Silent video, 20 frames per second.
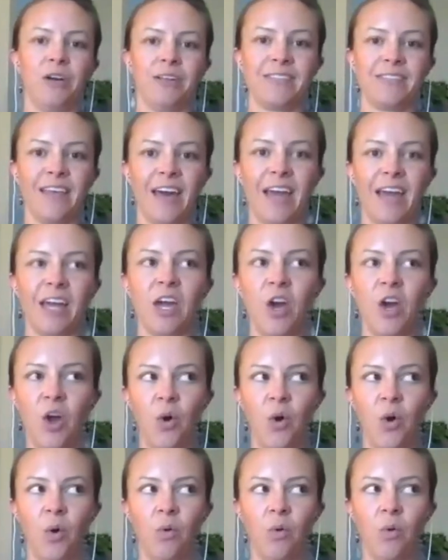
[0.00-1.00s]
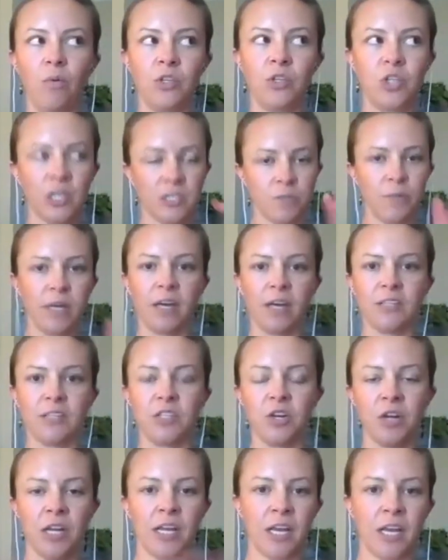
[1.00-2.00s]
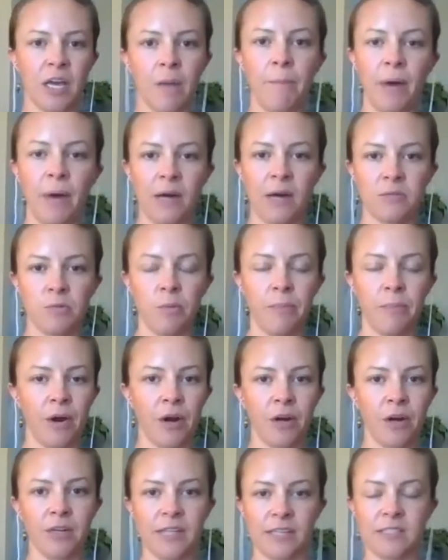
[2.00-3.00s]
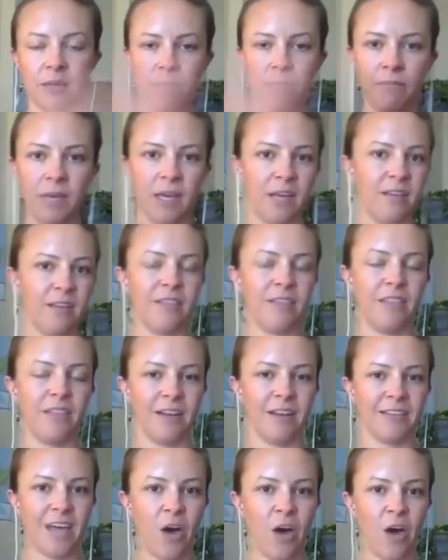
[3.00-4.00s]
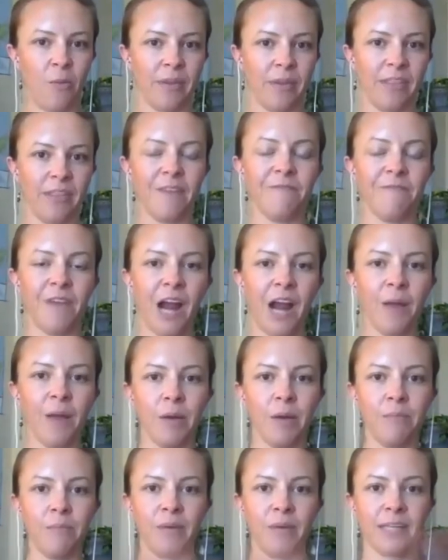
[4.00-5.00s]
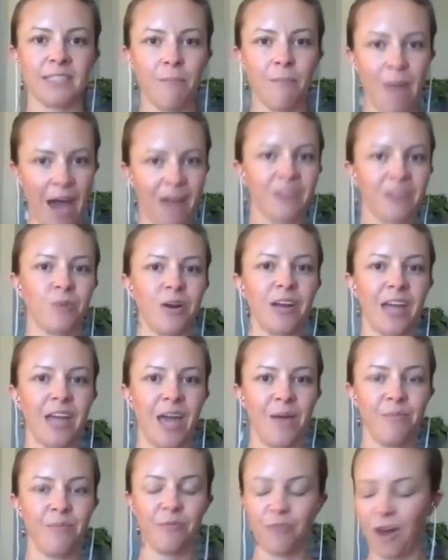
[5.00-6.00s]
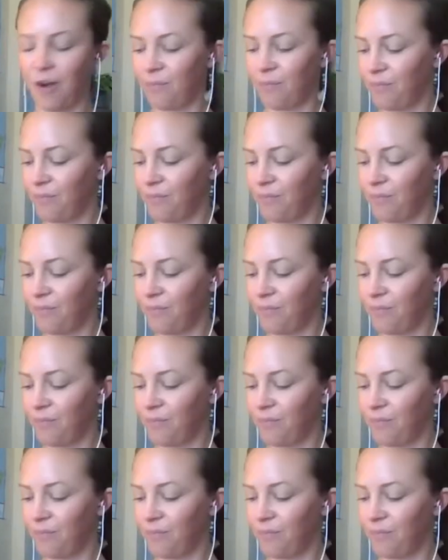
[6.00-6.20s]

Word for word: It's like just because you're eating an impossible burger doesn't mean that it's helping the environment because it matters where it came from.